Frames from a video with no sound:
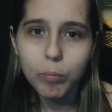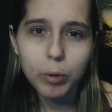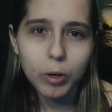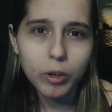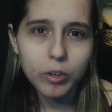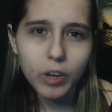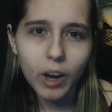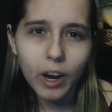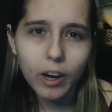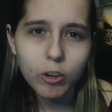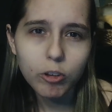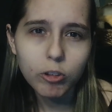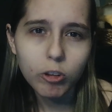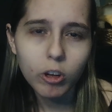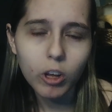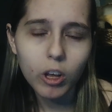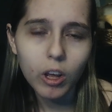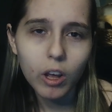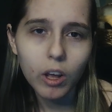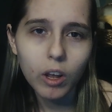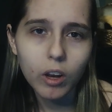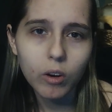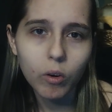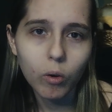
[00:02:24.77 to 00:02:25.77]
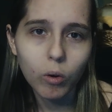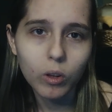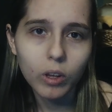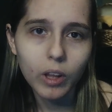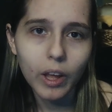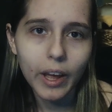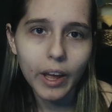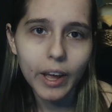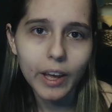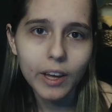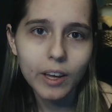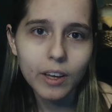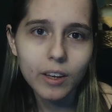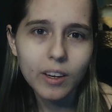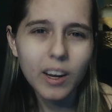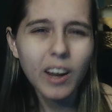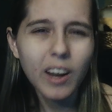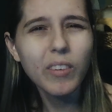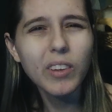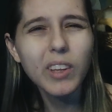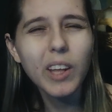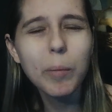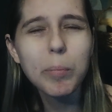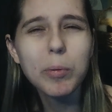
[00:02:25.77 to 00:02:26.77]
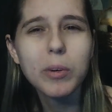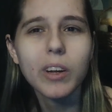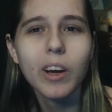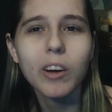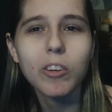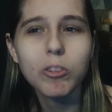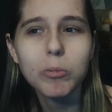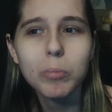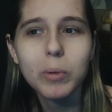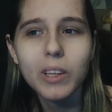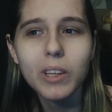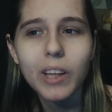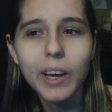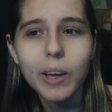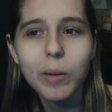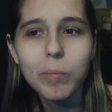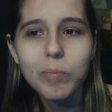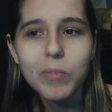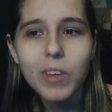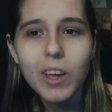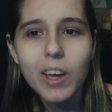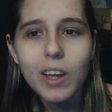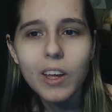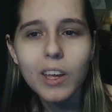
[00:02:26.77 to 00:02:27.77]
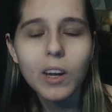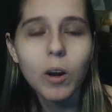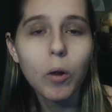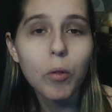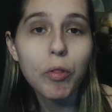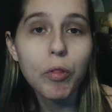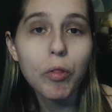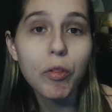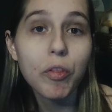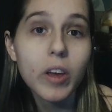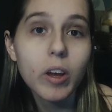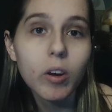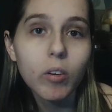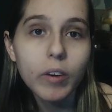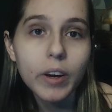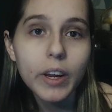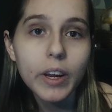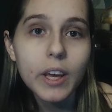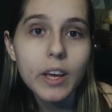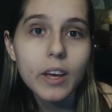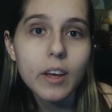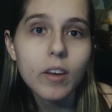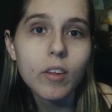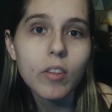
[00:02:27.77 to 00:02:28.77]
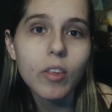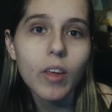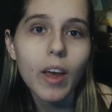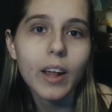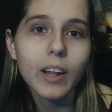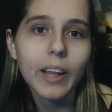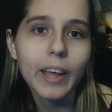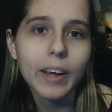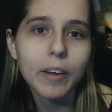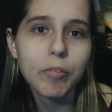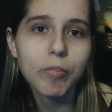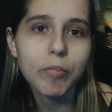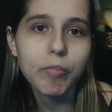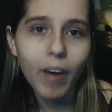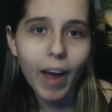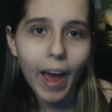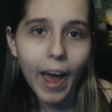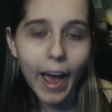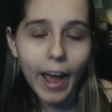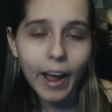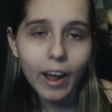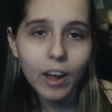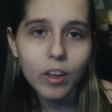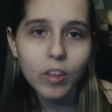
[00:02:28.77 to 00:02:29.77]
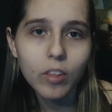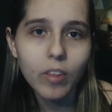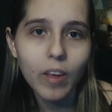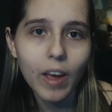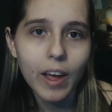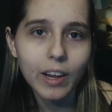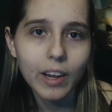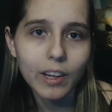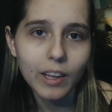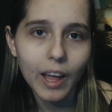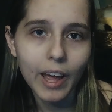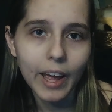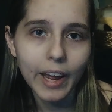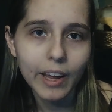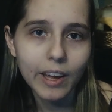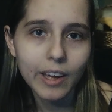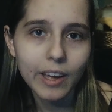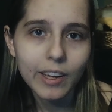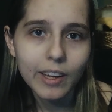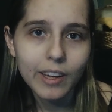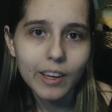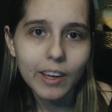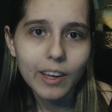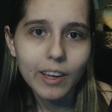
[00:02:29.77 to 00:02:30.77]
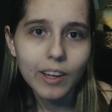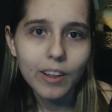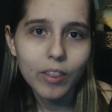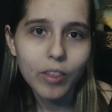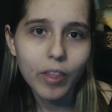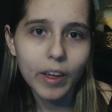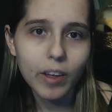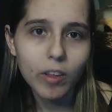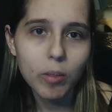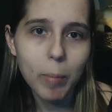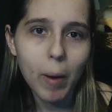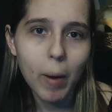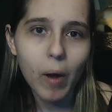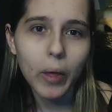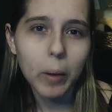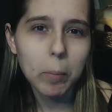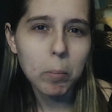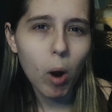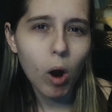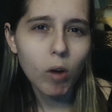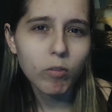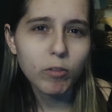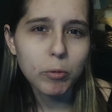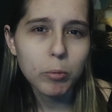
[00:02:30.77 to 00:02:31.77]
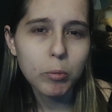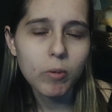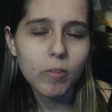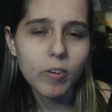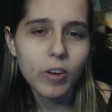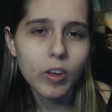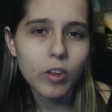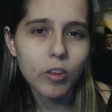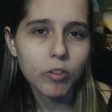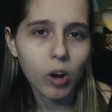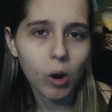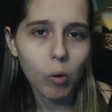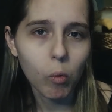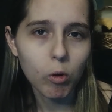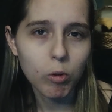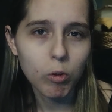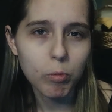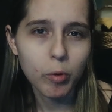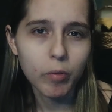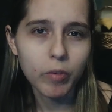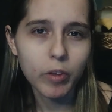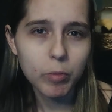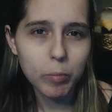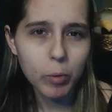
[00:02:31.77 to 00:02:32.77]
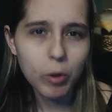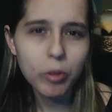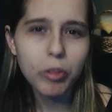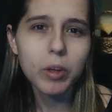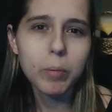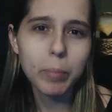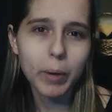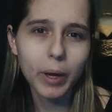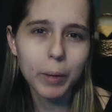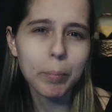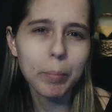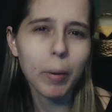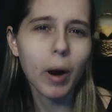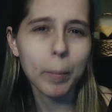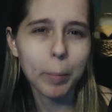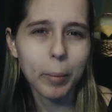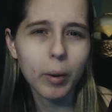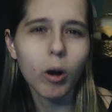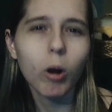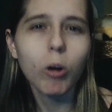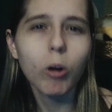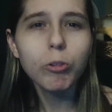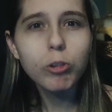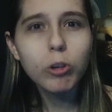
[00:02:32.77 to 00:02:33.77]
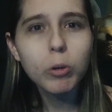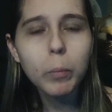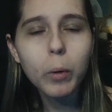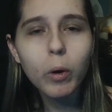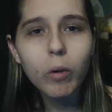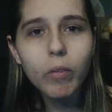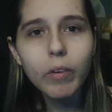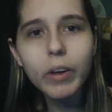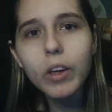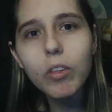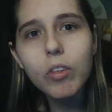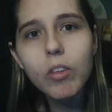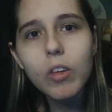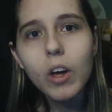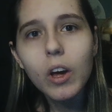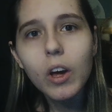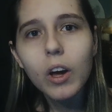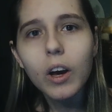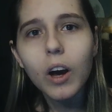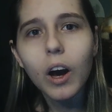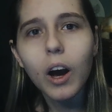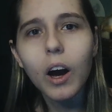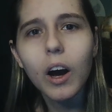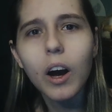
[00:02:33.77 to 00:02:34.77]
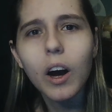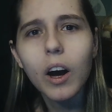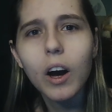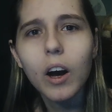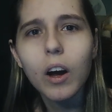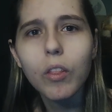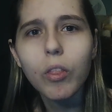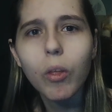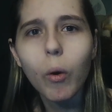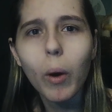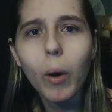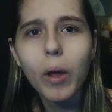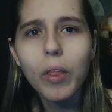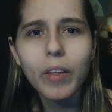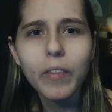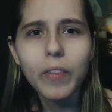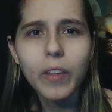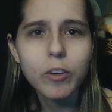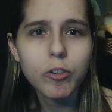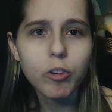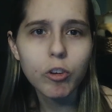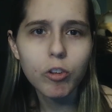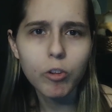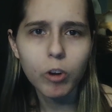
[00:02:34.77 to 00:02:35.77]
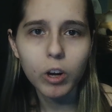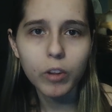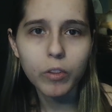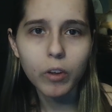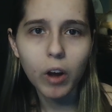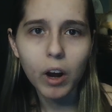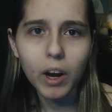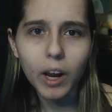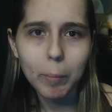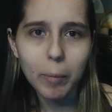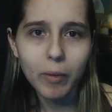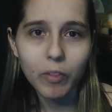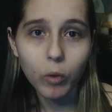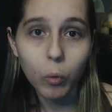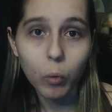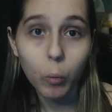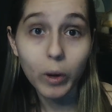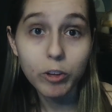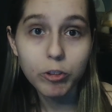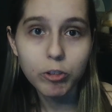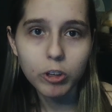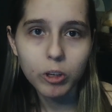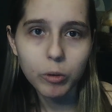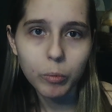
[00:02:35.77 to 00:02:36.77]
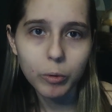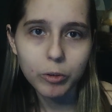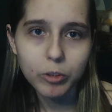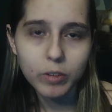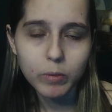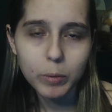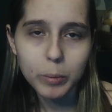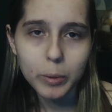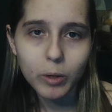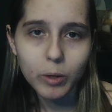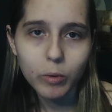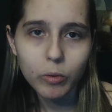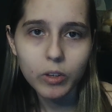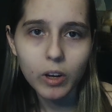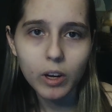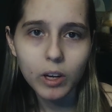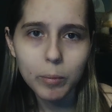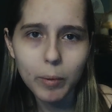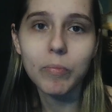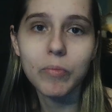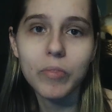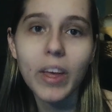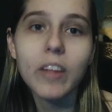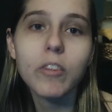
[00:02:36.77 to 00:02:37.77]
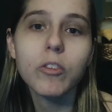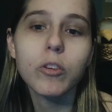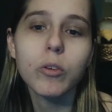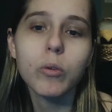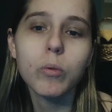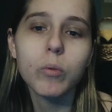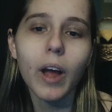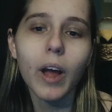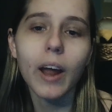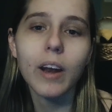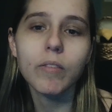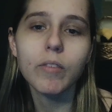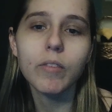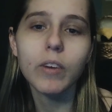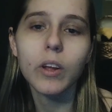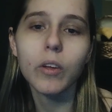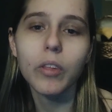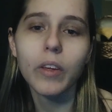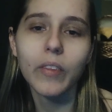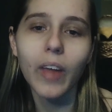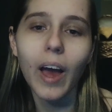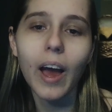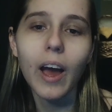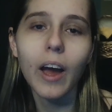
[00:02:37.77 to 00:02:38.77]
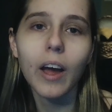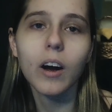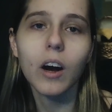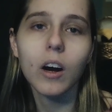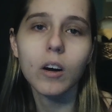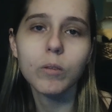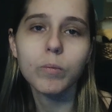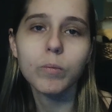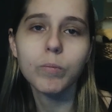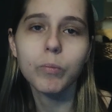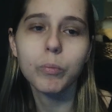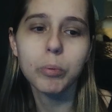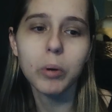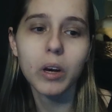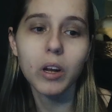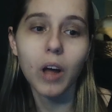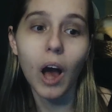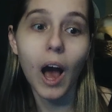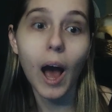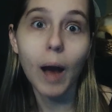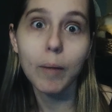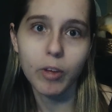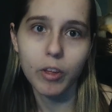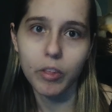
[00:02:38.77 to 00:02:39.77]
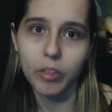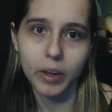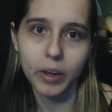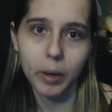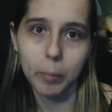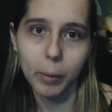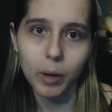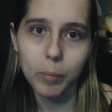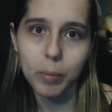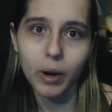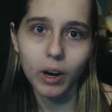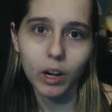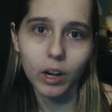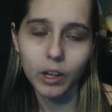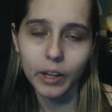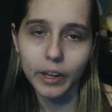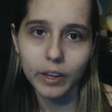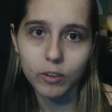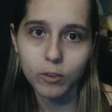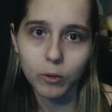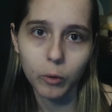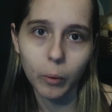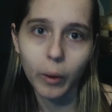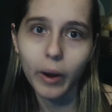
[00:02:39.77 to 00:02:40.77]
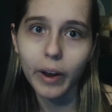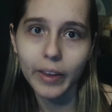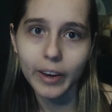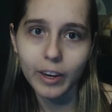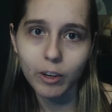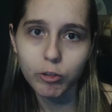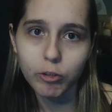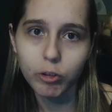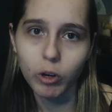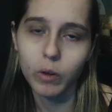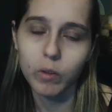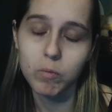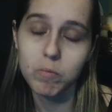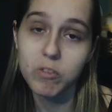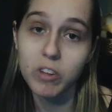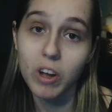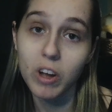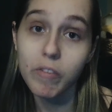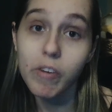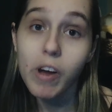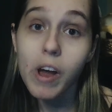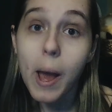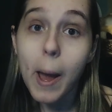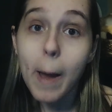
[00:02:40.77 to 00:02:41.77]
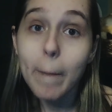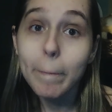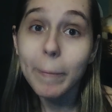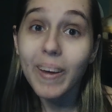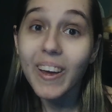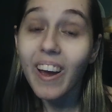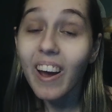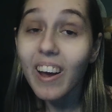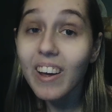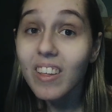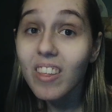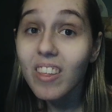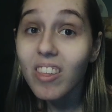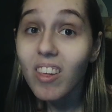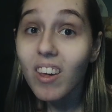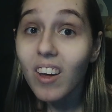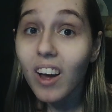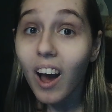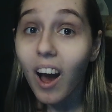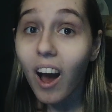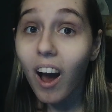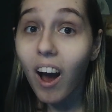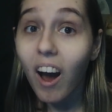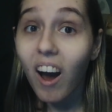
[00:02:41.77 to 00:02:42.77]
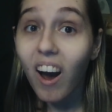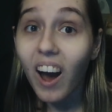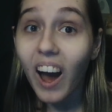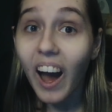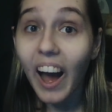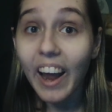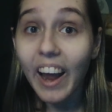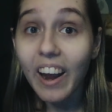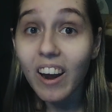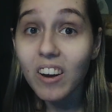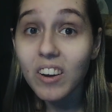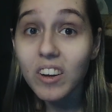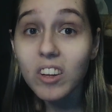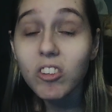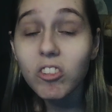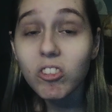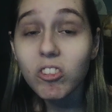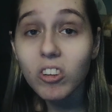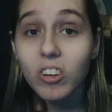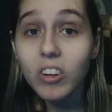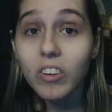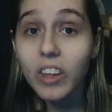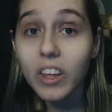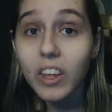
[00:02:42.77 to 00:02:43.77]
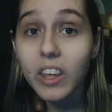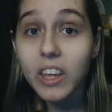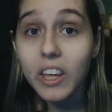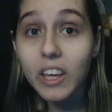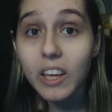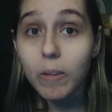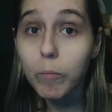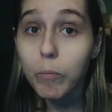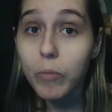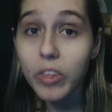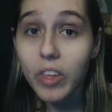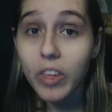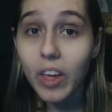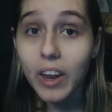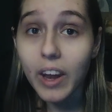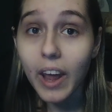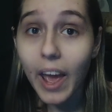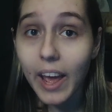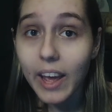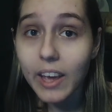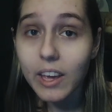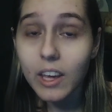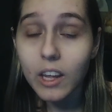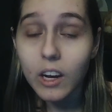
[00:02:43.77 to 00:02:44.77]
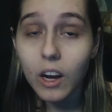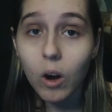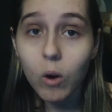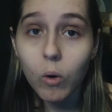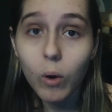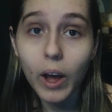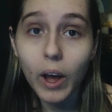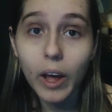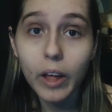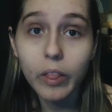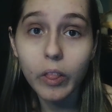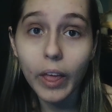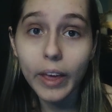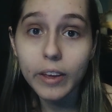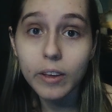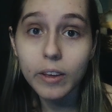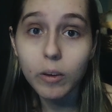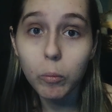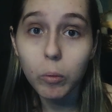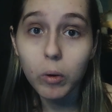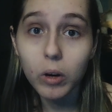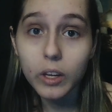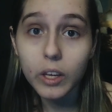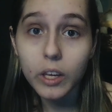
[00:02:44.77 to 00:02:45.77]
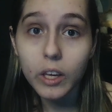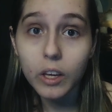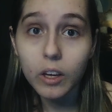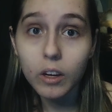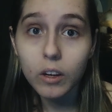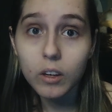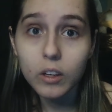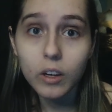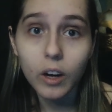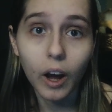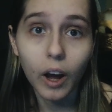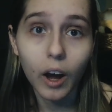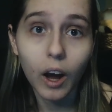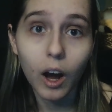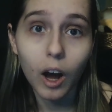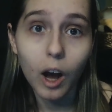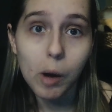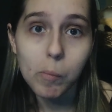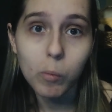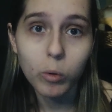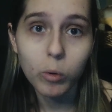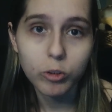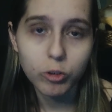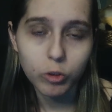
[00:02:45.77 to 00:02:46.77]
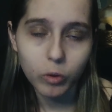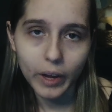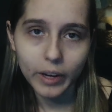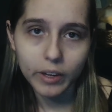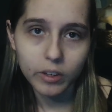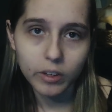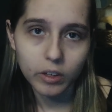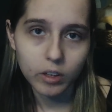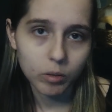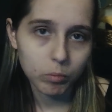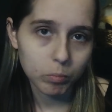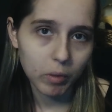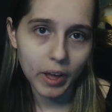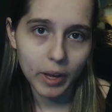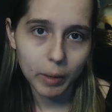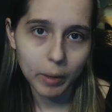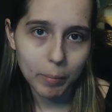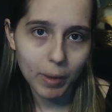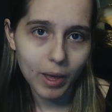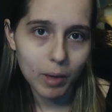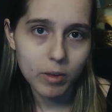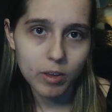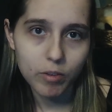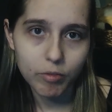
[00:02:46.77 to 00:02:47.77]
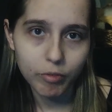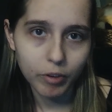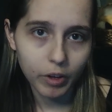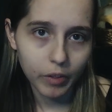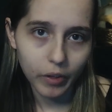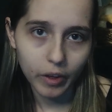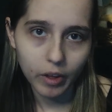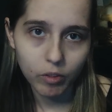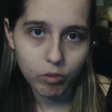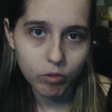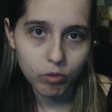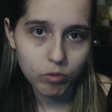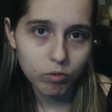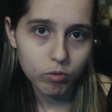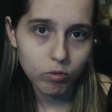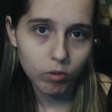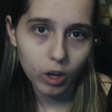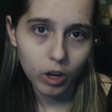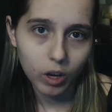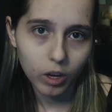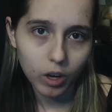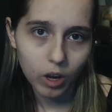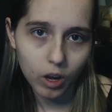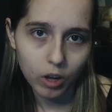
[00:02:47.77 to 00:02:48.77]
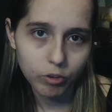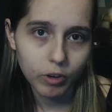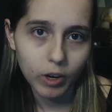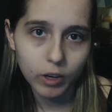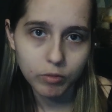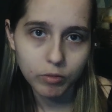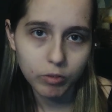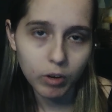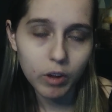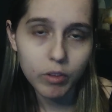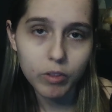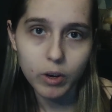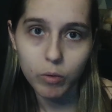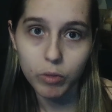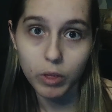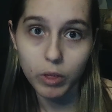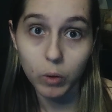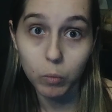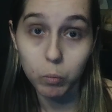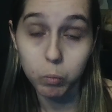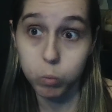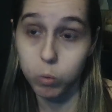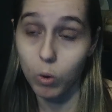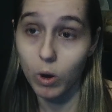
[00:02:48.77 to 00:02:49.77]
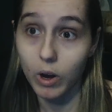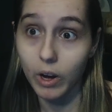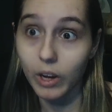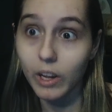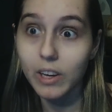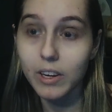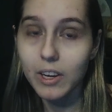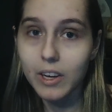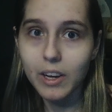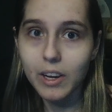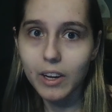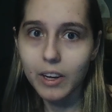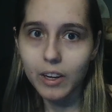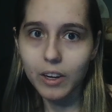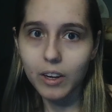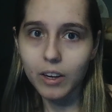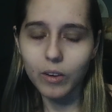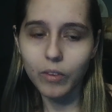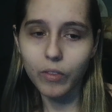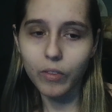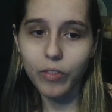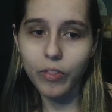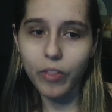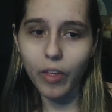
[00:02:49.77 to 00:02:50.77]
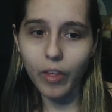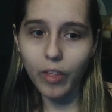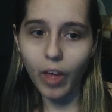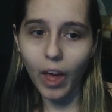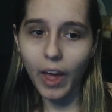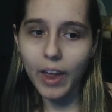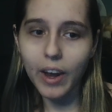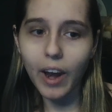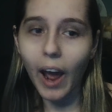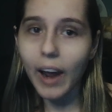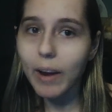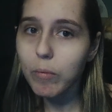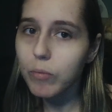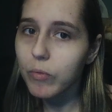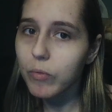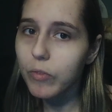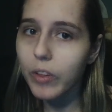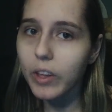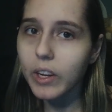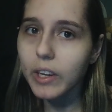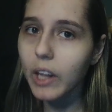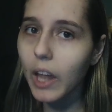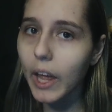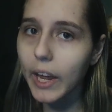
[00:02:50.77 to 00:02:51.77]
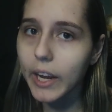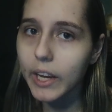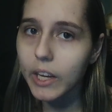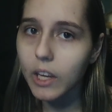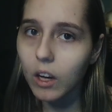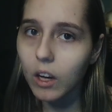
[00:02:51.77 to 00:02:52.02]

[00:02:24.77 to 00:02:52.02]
production or, like, not production, but, like, you know, theories and, like, facts and, like, things about, like, Marvel movies, Star Wars movies, mostly big pop culture movies, though I think they just started talking about The Witcher, which everybody was talking about. They do kind of videos like that. Obviously, I'm going to put a link to it and, like, show you some stuff, because I auditioned, he said, hey, you know, I like your work here, would you like to, like, maybe freelance contract for us? And I was like, what? And I didn't